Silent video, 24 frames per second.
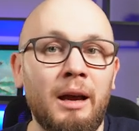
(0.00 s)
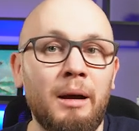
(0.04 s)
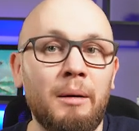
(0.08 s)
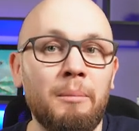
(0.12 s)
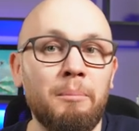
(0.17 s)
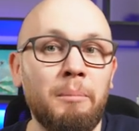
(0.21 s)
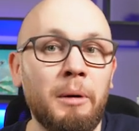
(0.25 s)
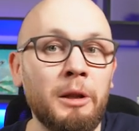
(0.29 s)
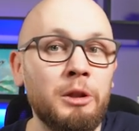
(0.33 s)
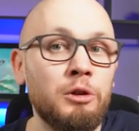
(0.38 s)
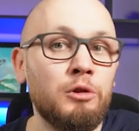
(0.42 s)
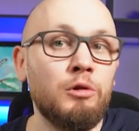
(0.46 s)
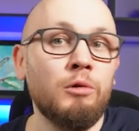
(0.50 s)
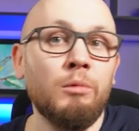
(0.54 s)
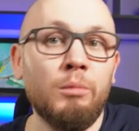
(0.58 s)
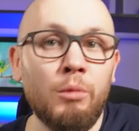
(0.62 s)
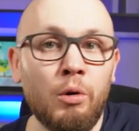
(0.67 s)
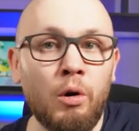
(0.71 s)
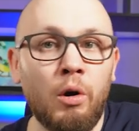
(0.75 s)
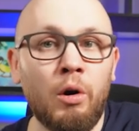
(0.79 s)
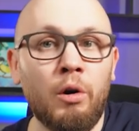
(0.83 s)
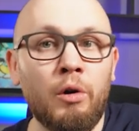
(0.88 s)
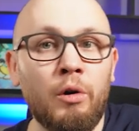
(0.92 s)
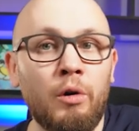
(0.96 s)
But
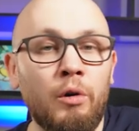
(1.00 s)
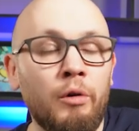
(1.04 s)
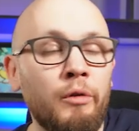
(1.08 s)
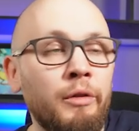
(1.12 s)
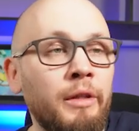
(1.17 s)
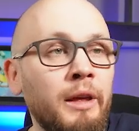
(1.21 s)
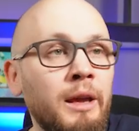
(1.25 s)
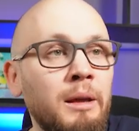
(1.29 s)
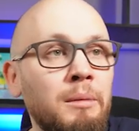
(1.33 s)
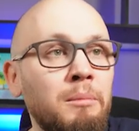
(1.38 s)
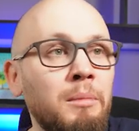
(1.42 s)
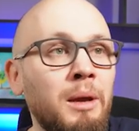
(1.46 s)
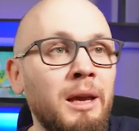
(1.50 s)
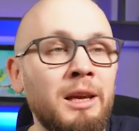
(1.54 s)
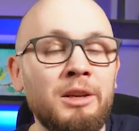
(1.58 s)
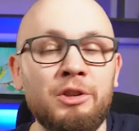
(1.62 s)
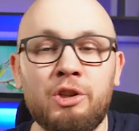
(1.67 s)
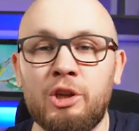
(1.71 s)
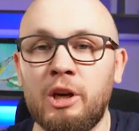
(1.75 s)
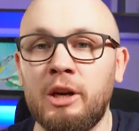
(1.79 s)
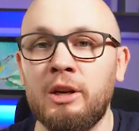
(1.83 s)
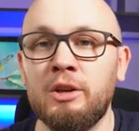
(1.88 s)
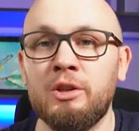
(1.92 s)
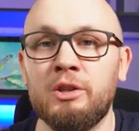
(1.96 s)
tomorrow they may
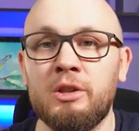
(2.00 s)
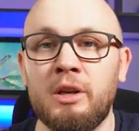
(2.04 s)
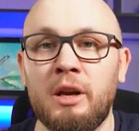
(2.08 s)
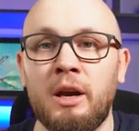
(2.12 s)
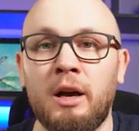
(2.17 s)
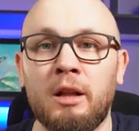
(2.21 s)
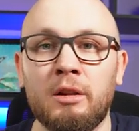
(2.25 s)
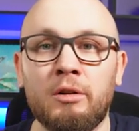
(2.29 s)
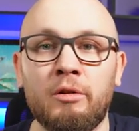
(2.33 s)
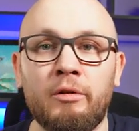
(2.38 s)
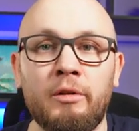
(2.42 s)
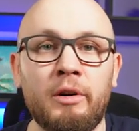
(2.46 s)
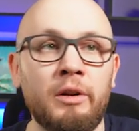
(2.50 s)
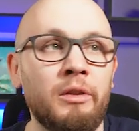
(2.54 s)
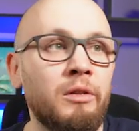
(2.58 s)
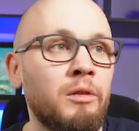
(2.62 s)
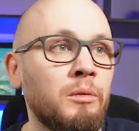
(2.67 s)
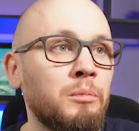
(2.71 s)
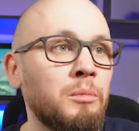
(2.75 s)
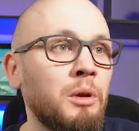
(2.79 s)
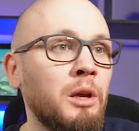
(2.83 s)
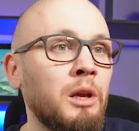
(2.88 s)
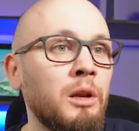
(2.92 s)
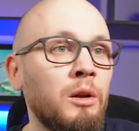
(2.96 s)
change the
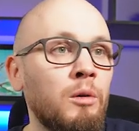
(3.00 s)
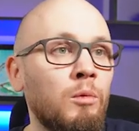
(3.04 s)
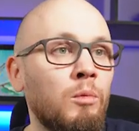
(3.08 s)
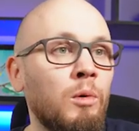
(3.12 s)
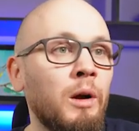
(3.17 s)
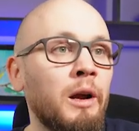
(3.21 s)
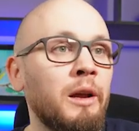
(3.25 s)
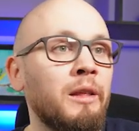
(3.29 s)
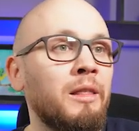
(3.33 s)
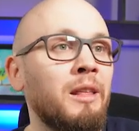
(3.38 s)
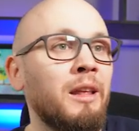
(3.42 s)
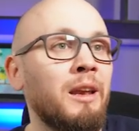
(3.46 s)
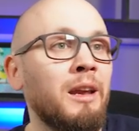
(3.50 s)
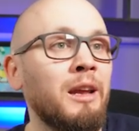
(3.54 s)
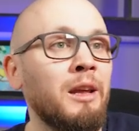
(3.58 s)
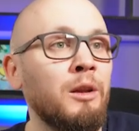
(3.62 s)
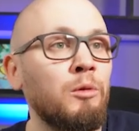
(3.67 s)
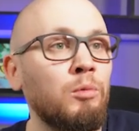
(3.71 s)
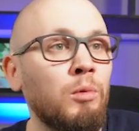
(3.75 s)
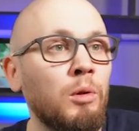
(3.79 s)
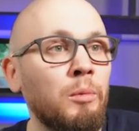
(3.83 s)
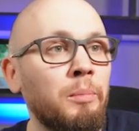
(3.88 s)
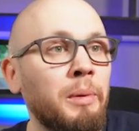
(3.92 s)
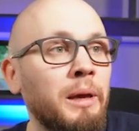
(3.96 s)
algorithm in a way that
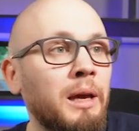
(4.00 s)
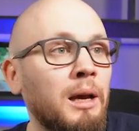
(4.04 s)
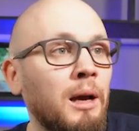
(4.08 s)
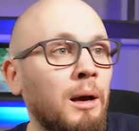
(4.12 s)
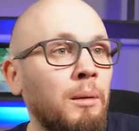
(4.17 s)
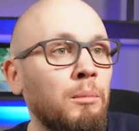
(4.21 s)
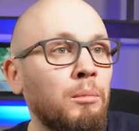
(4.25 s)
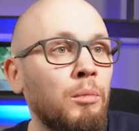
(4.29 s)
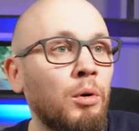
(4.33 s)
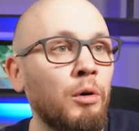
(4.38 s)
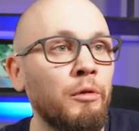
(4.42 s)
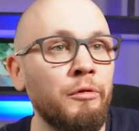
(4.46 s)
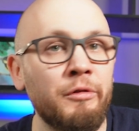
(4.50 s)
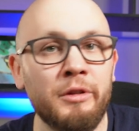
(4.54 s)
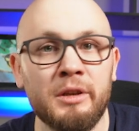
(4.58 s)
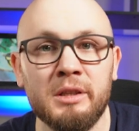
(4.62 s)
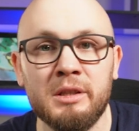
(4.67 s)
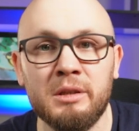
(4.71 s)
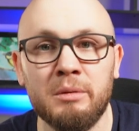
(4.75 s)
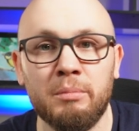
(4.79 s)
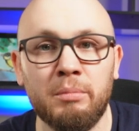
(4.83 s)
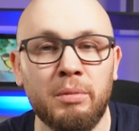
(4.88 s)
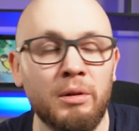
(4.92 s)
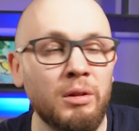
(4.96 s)
it will become more
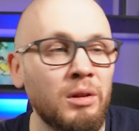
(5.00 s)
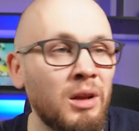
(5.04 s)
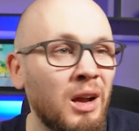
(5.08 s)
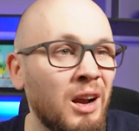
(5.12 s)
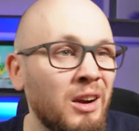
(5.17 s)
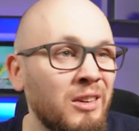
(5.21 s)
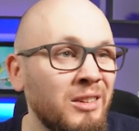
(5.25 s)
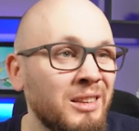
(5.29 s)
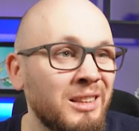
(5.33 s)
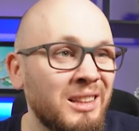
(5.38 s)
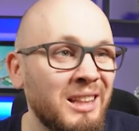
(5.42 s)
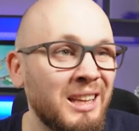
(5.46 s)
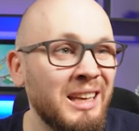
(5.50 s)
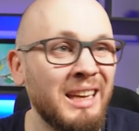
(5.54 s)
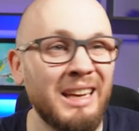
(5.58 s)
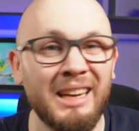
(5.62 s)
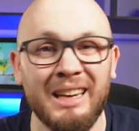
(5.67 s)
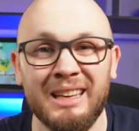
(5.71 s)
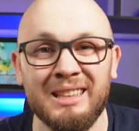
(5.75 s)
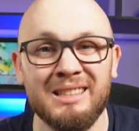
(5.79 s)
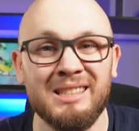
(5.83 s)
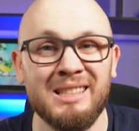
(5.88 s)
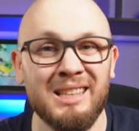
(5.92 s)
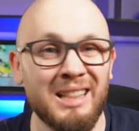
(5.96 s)
visible. Currently,
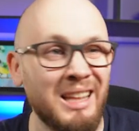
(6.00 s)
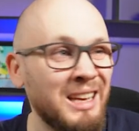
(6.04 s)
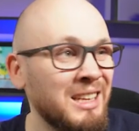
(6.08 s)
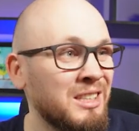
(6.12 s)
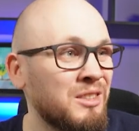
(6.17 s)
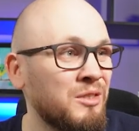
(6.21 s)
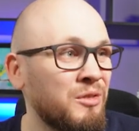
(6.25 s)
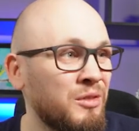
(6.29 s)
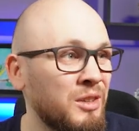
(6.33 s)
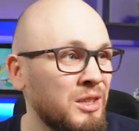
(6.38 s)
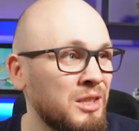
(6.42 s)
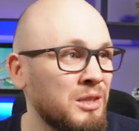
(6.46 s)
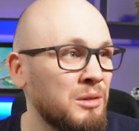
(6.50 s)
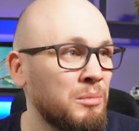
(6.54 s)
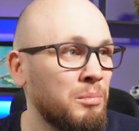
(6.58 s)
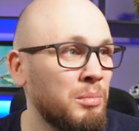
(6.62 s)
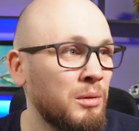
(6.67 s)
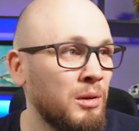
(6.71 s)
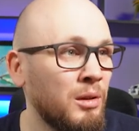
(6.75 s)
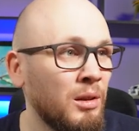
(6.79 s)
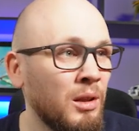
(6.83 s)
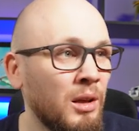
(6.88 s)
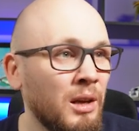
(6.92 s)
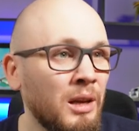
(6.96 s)
it's less
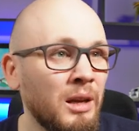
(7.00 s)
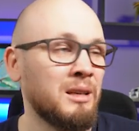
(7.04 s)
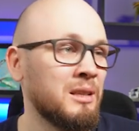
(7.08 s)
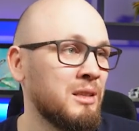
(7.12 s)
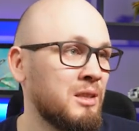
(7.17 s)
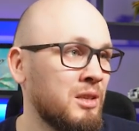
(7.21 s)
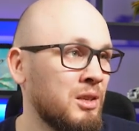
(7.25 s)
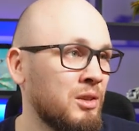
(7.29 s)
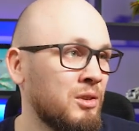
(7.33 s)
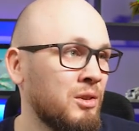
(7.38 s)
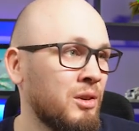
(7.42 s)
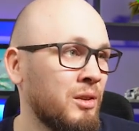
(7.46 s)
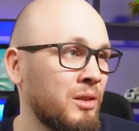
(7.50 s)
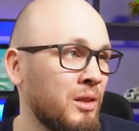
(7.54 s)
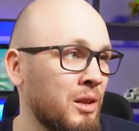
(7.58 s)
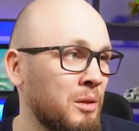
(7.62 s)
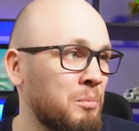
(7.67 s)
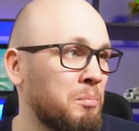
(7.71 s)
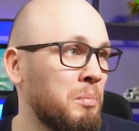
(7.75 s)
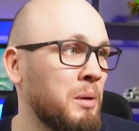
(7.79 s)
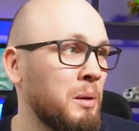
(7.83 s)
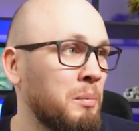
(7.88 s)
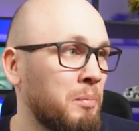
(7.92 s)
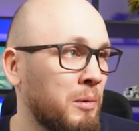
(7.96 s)
visible, considering
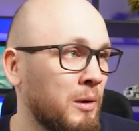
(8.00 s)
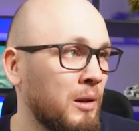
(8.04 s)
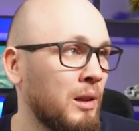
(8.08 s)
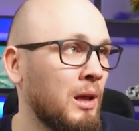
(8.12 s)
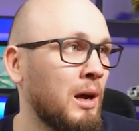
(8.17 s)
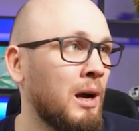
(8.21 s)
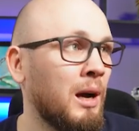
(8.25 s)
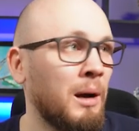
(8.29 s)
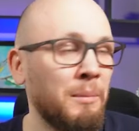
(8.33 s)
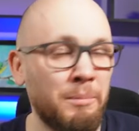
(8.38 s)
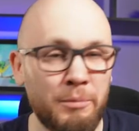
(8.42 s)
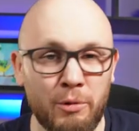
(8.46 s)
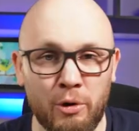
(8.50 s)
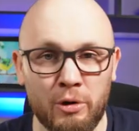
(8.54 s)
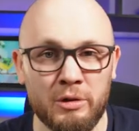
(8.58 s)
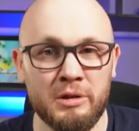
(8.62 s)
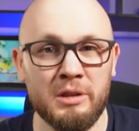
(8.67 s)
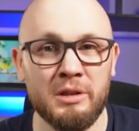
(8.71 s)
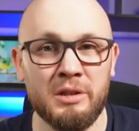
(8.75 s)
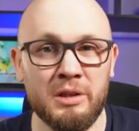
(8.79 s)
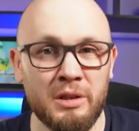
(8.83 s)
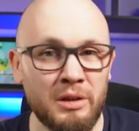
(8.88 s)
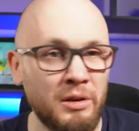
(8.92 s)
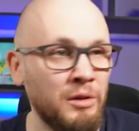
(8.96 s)
that people are
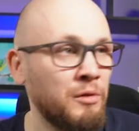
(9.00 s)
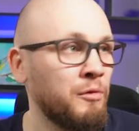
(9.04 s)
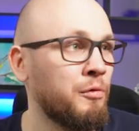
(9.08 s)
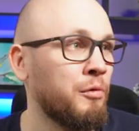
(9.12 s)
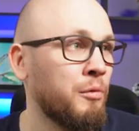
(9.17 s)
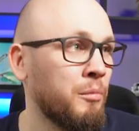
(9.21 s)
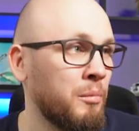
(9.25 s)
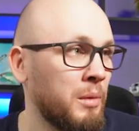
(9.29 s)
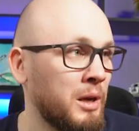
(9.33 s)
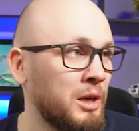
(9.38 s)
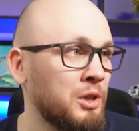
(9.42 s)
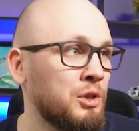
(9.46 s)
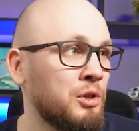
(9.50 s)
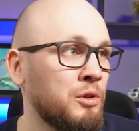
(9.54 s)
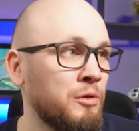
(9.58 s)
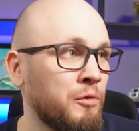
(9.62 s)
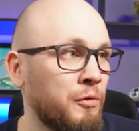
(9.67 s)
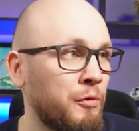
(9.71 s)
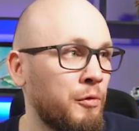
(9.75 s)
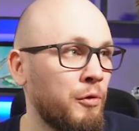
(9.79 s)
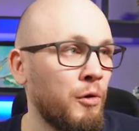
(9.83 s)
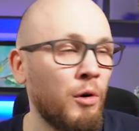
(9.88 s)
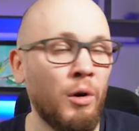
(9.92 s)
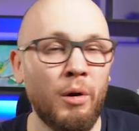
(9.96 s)
processing information
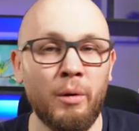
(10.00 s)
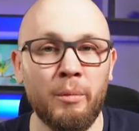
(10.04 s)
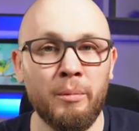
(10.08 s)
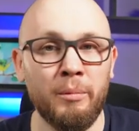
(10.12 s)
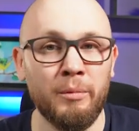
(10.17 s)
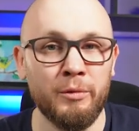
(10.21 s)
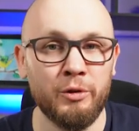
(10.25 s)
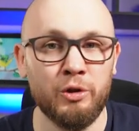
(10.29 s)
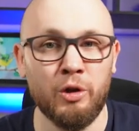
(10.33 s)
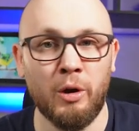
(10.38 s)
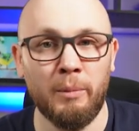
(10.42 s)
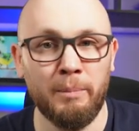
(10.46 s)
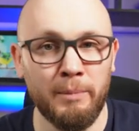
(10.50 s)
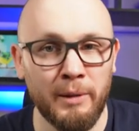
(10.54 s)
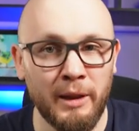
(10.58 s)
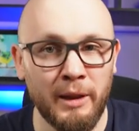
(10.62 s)
from top